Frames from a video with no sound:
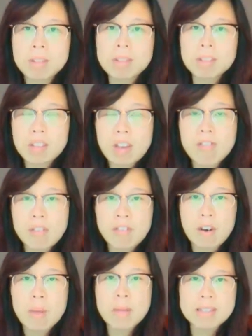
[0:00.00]
the several
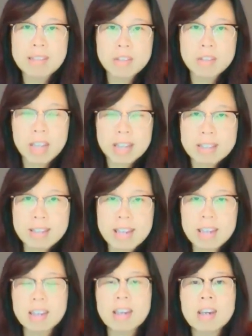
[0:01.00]
formats that you can
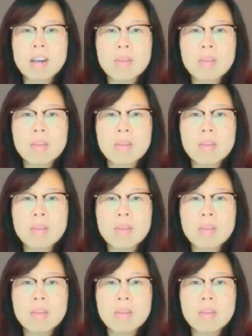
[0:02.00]
take.